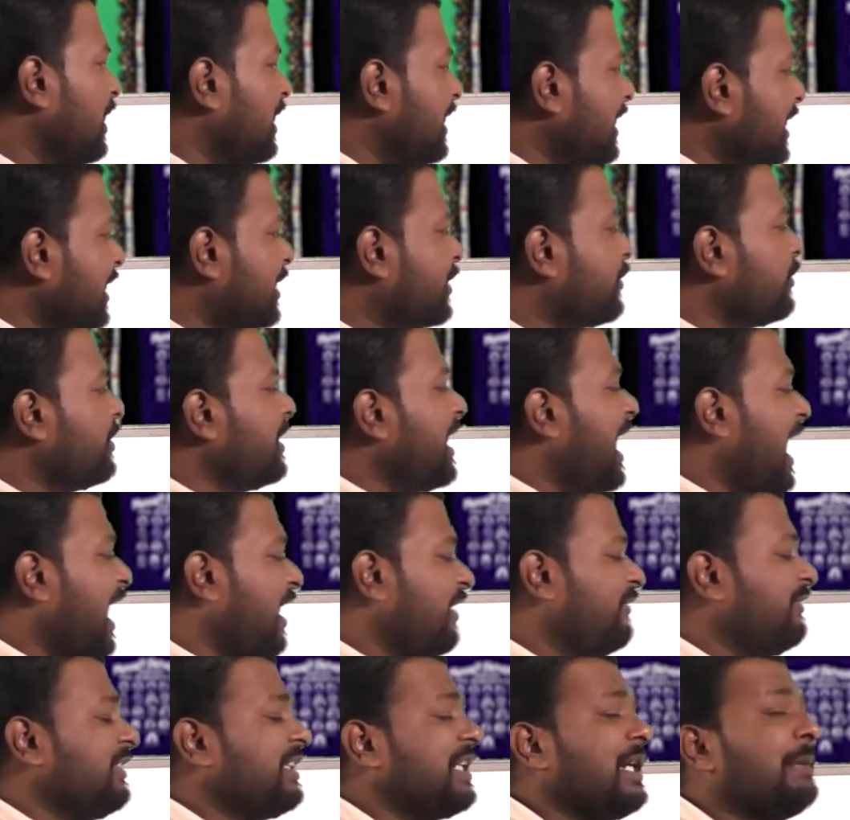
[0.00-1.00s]
liquid
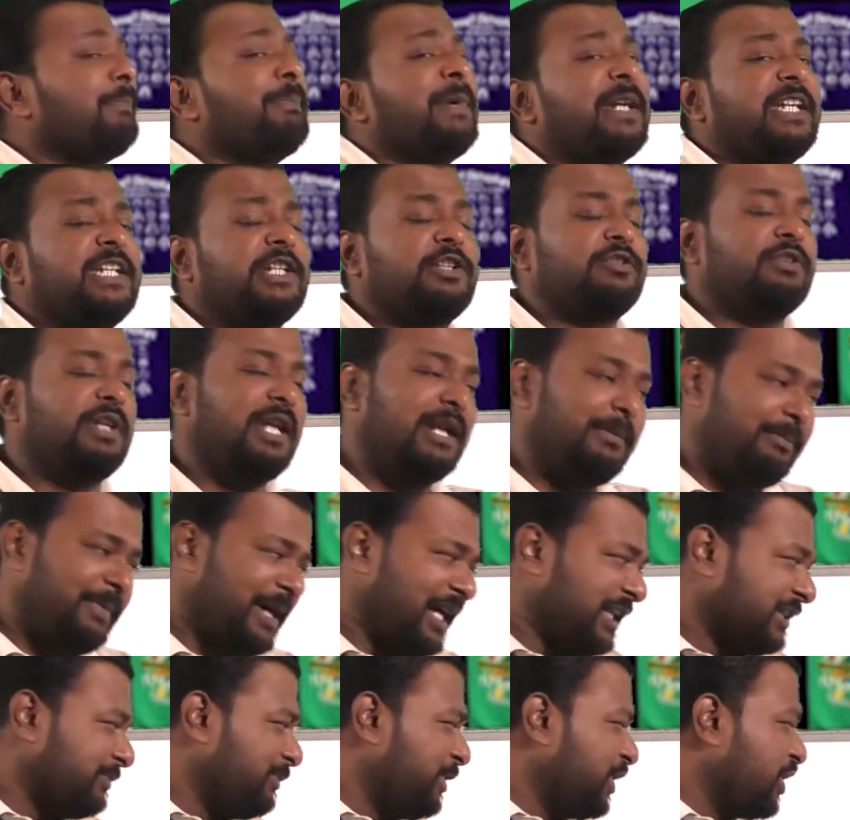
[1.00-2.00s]
having a particular
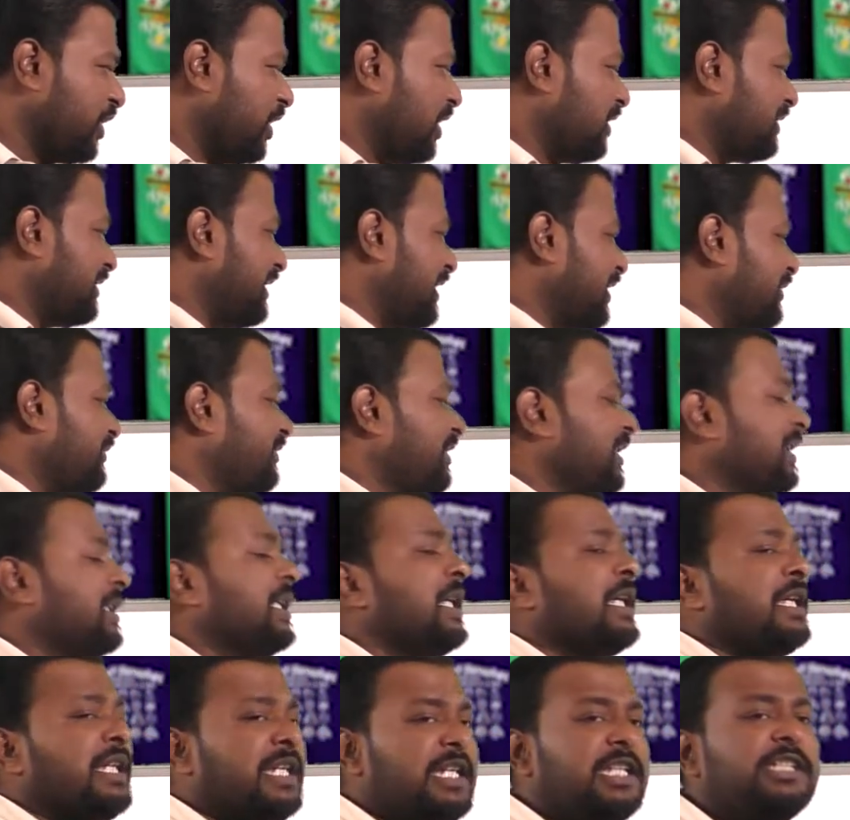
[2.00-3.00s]
mass, because liquid
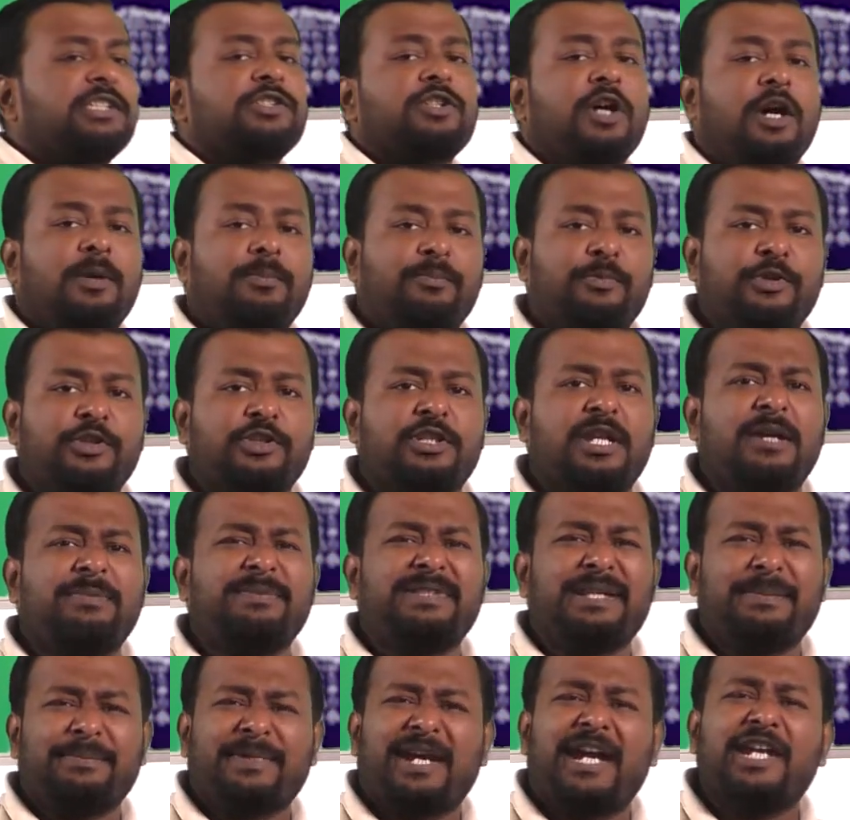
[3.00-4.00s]
is composed of
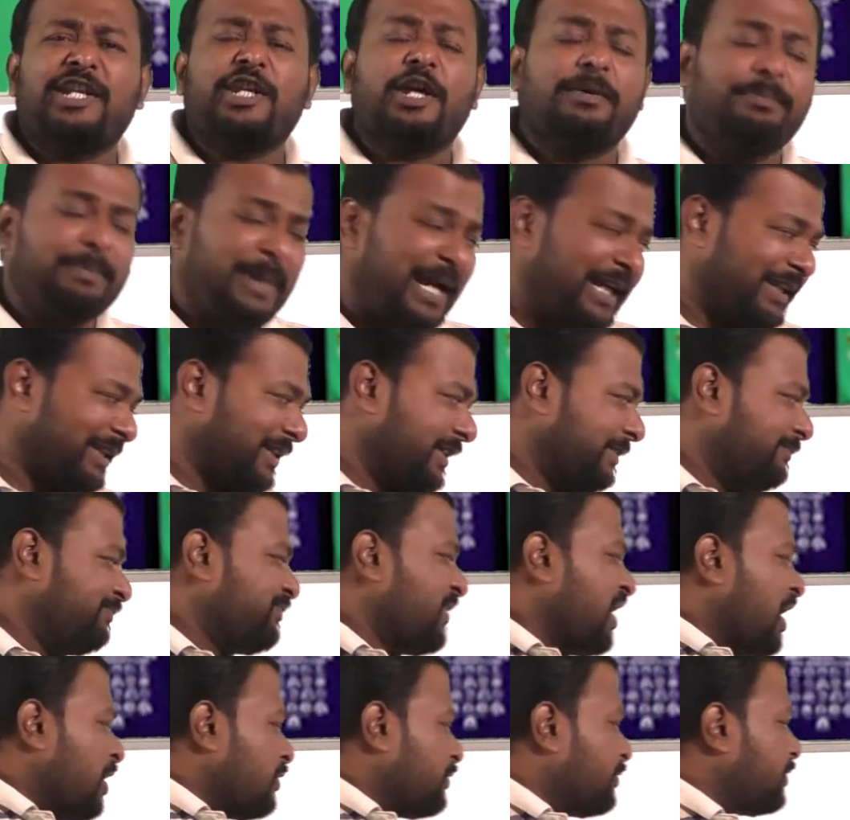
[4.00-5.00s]
some kind of matter.
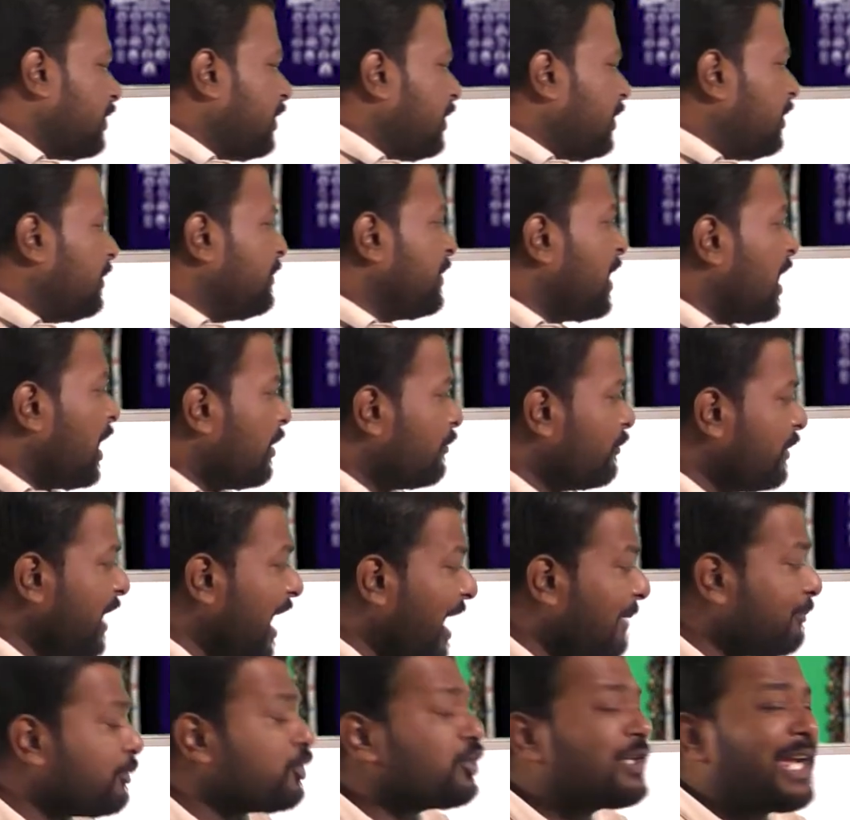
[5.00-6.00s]
So we
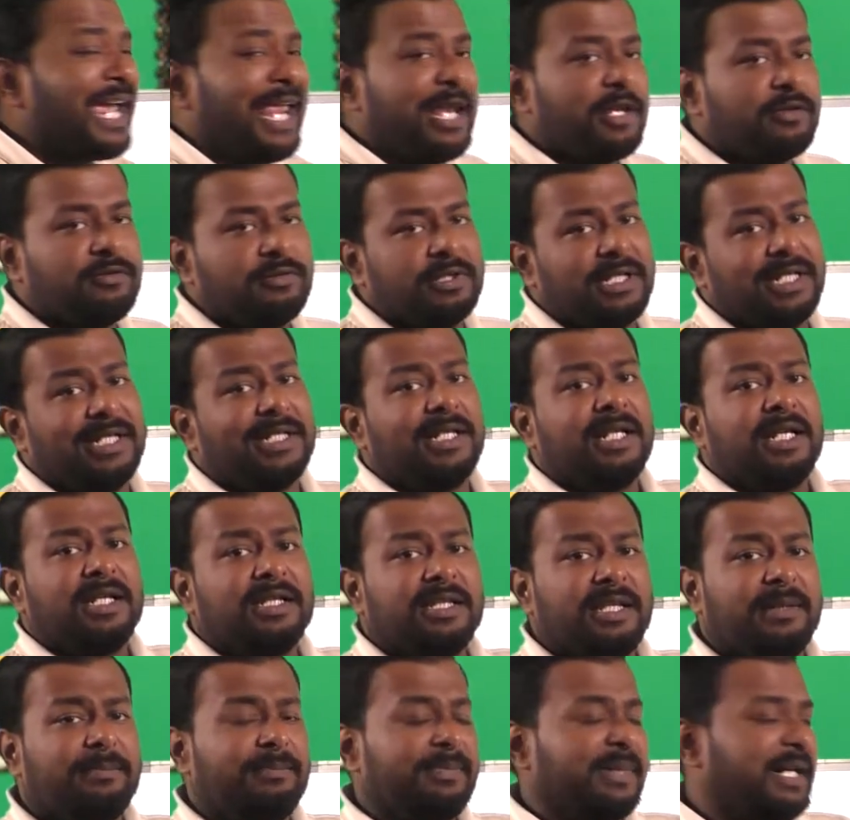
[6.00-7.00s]
have to calculate
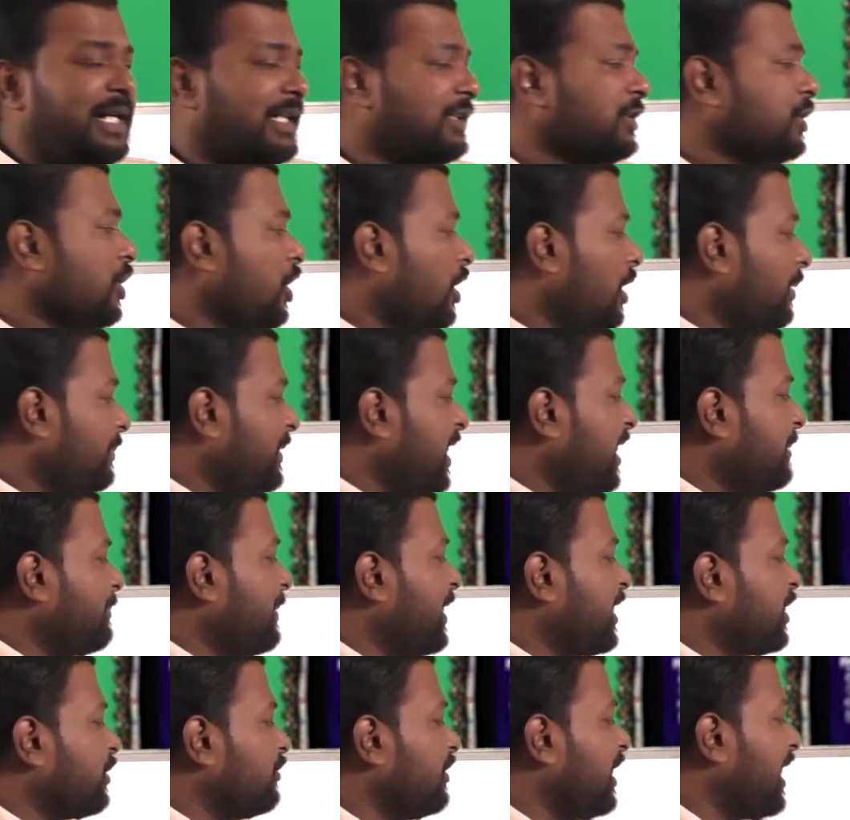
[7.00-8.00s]
the mass of that
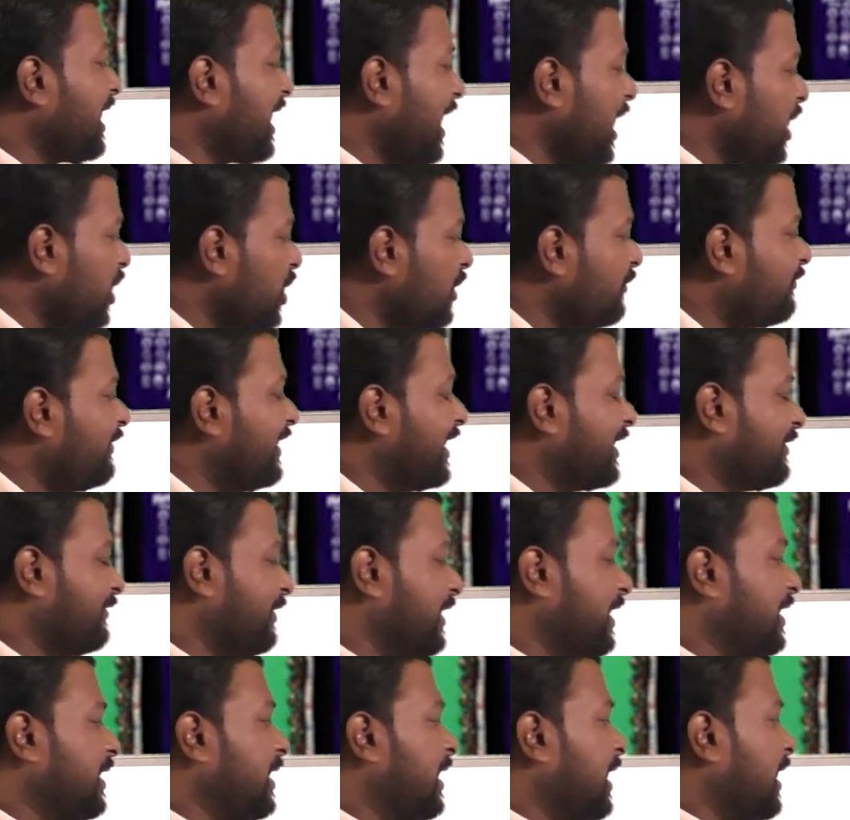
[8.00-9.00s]
particular kind of
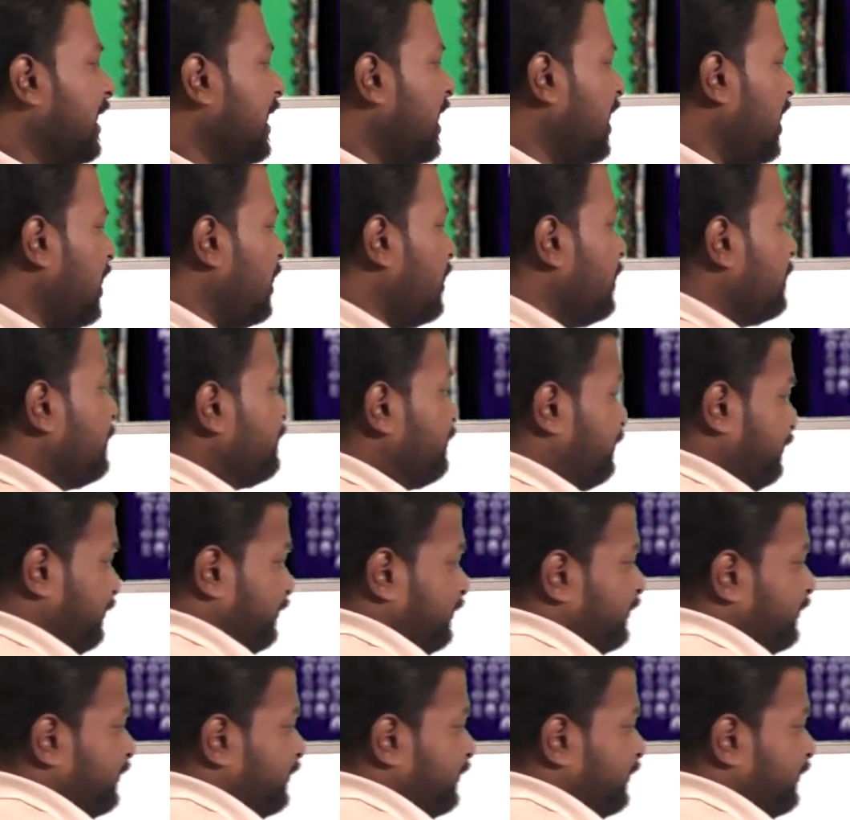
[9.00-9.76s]
liquid. Now